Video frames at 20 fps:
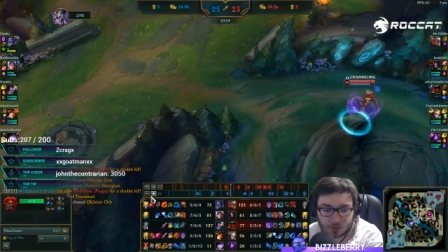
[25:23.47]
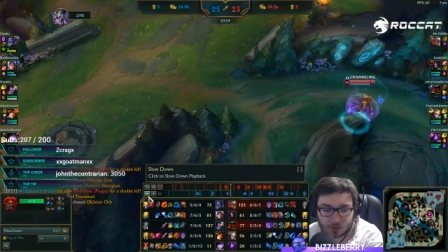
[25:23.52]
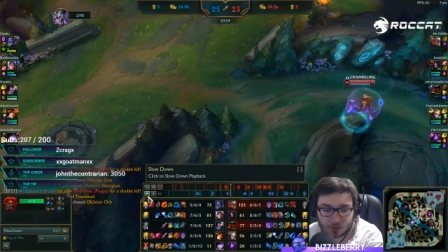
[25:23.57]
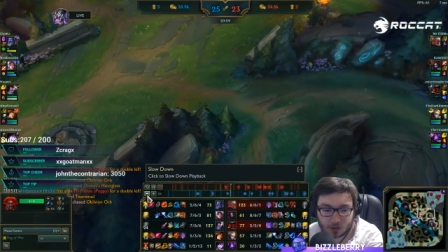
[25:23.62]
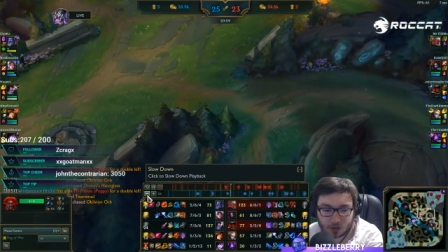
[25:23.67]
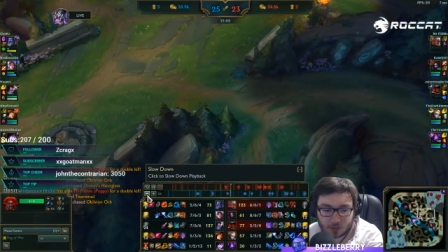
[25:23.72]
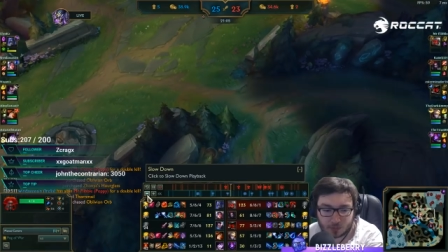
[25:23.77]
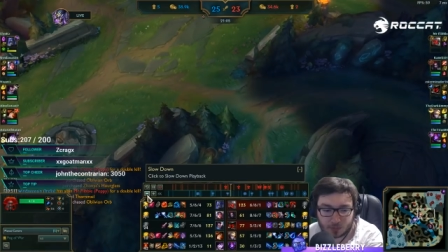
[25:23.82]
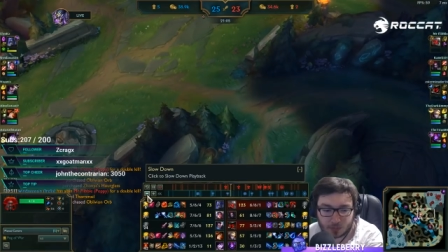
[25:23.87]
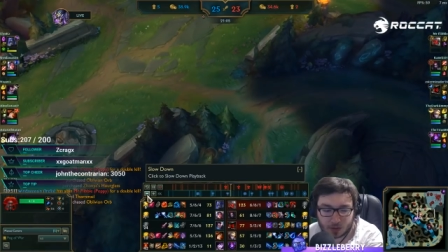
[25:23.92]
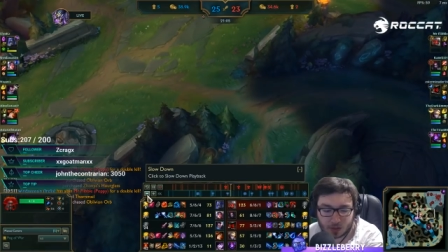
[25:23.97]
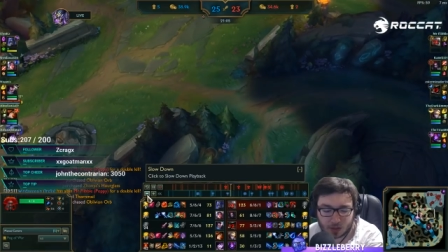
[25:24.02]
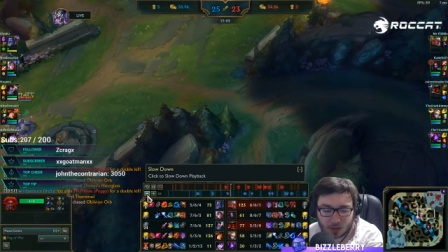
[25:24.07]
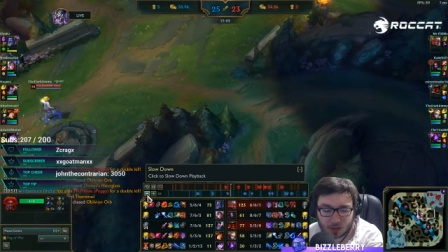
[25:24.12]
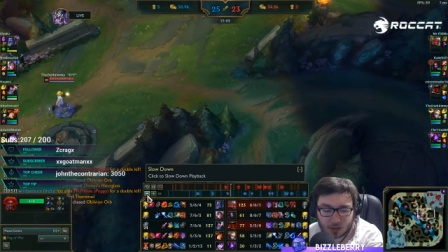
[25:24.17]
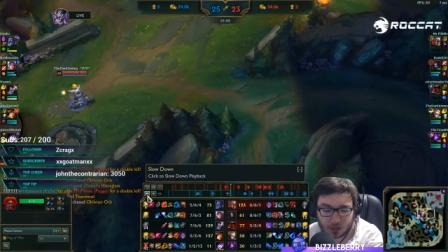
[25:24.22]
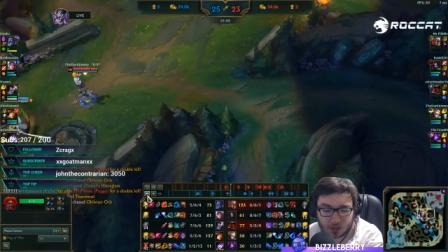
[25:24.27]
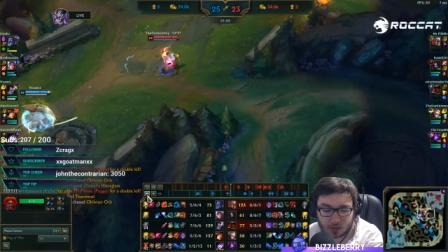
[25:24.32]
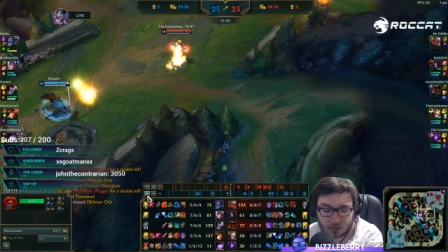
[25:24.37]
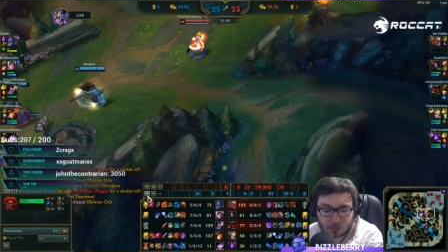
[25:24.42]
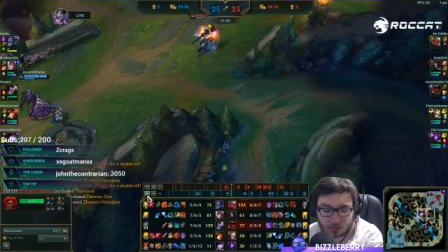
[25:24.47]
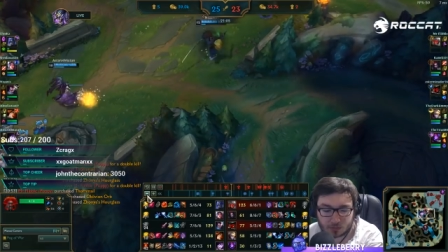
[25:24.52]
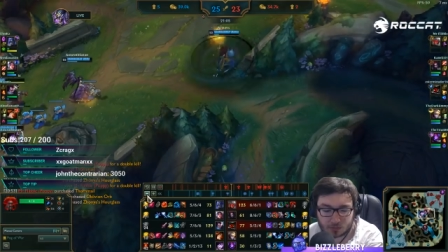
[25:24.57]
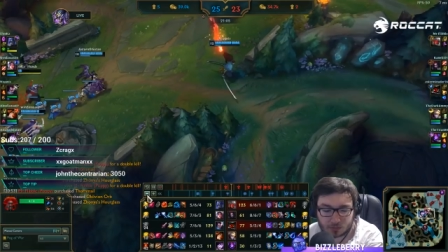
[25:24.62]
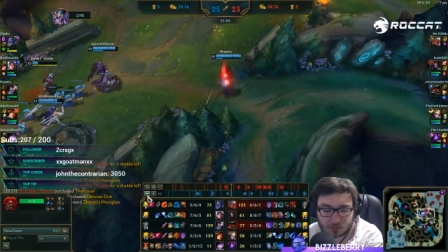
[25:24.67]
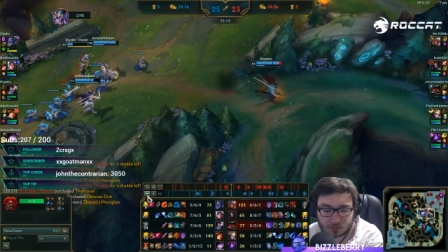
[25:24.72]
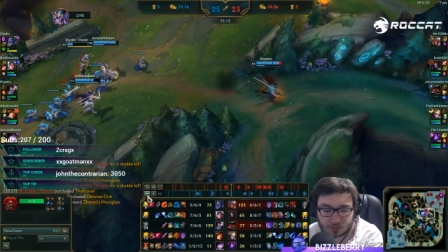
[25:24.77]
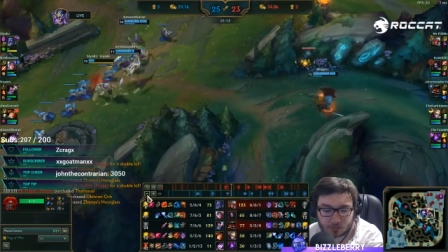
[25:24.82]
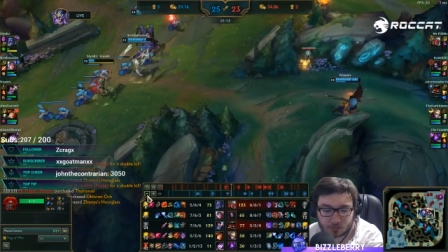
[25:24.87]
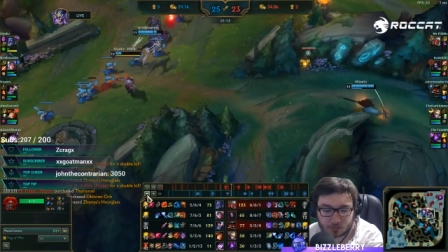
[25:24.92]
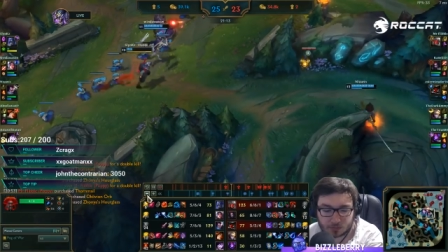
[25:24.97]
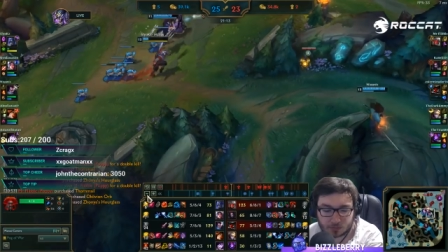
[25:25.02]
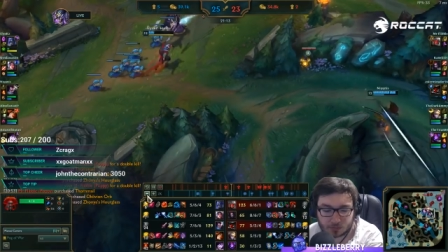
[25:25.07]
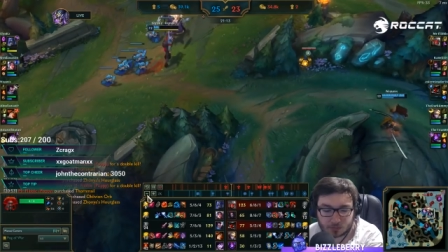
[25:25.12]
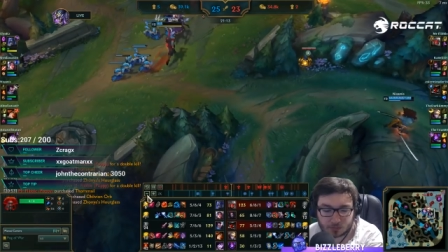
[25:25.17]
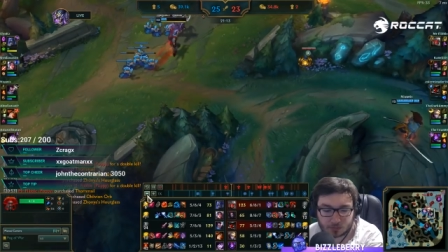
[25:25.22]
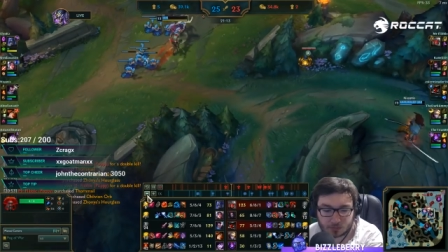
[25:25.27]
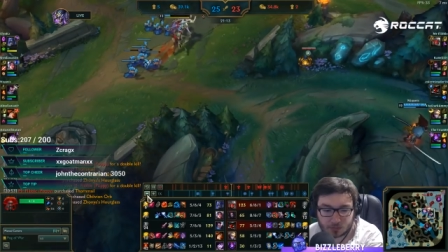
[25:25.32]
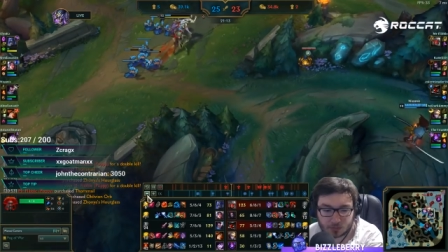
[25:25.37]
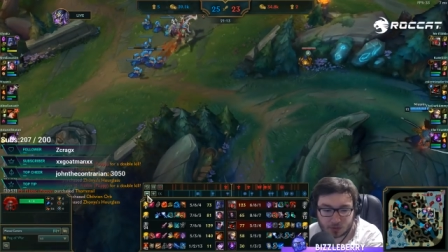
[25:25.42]
So you're gonna buy now.
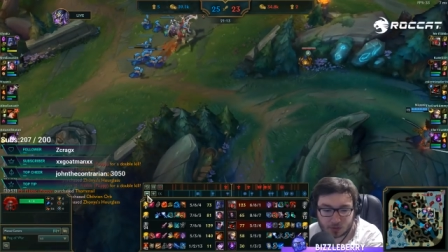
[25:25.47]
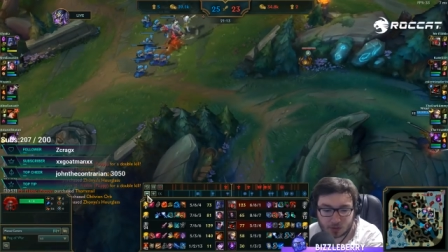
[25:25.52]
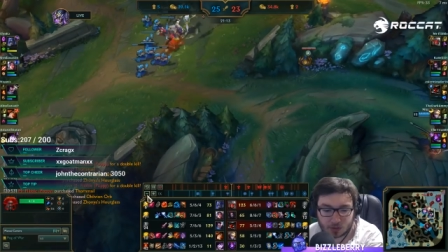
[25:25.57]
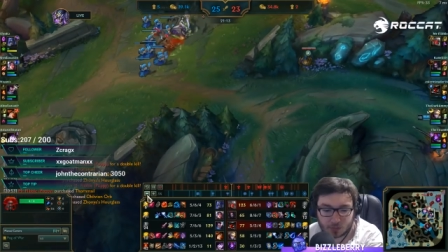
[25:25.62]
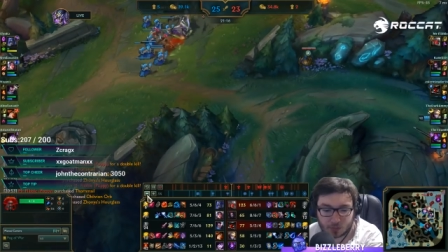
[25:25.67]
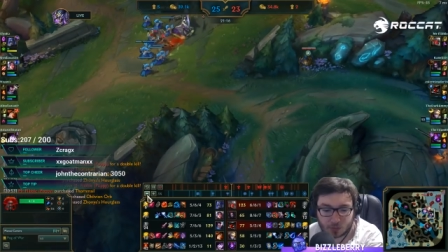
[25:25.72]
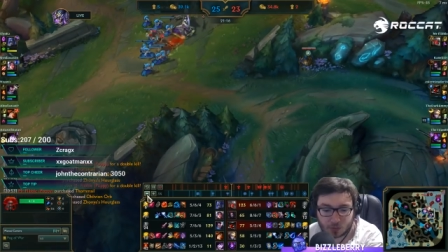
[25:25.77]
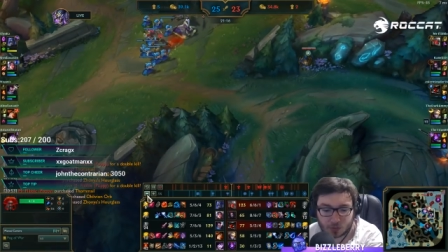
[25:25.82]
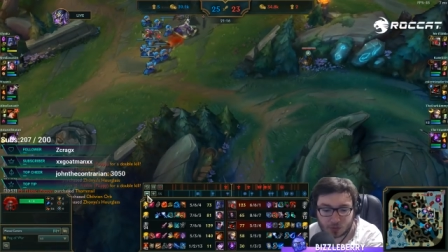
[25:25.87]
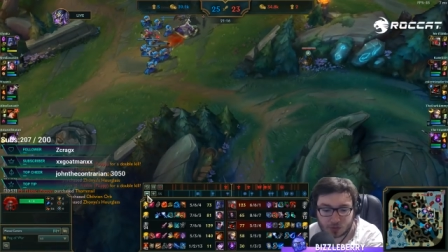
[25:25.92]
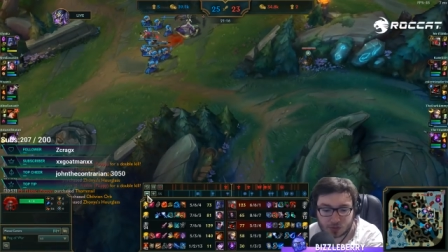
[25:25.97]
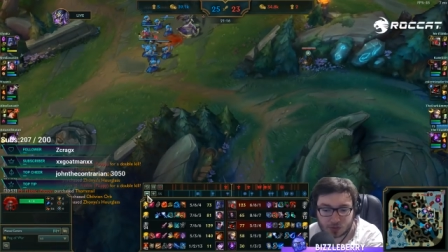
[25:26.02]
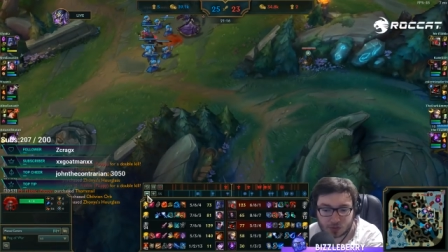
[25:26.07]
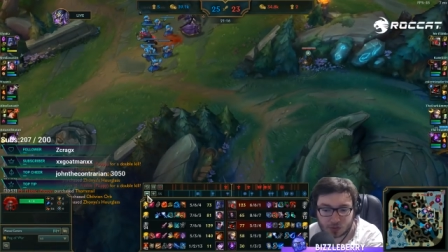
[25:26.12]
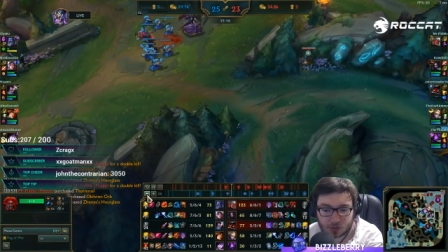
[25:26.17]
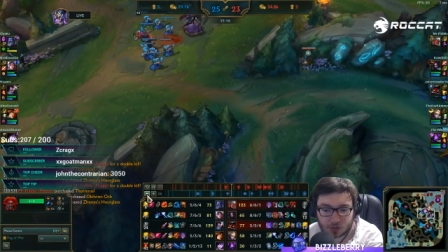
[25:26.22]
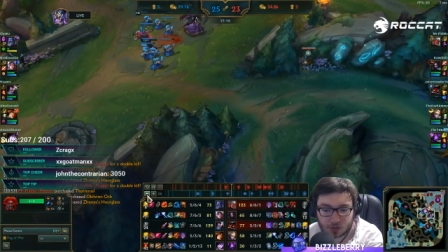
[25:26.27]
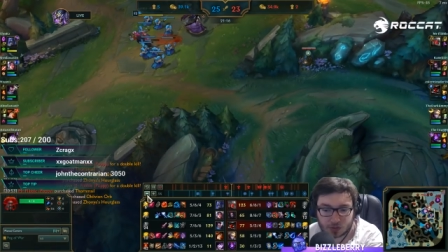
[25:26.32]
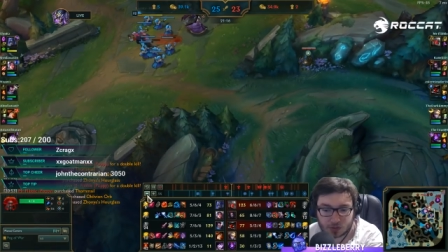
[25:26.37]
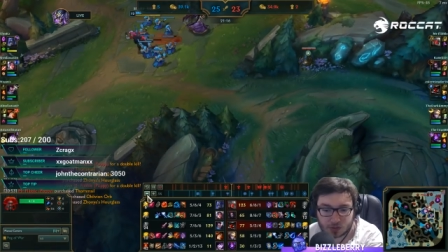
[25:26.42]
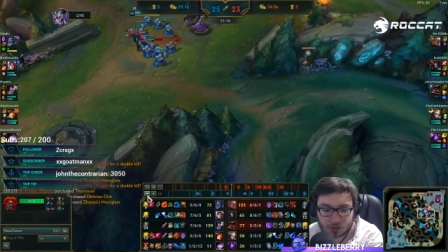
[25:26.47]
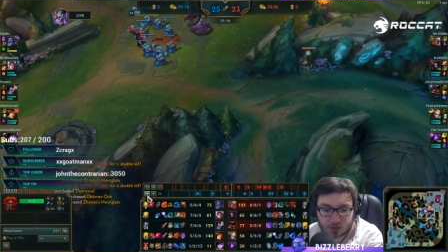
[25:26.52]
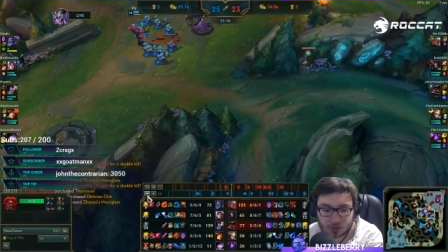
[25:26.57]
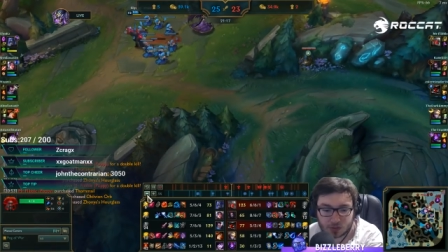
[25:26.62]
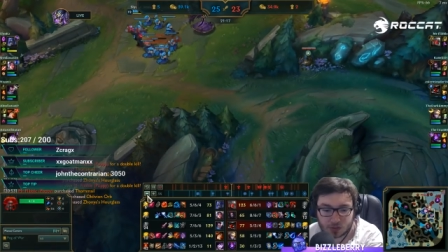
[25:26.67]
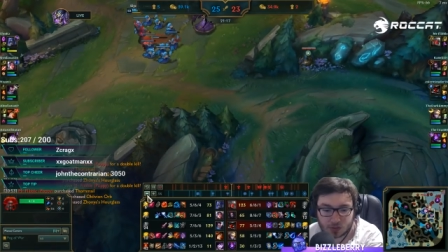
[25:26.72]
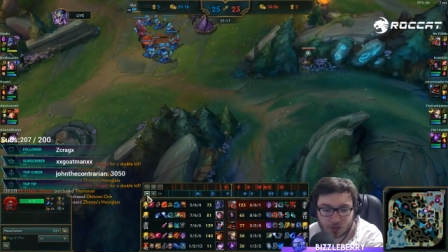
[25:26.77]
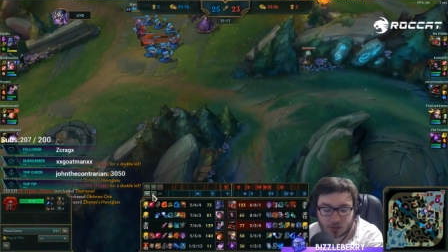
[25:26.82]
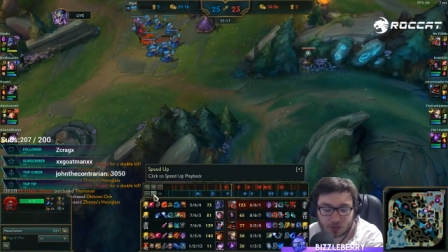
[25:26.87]
You bought your Zhonya's.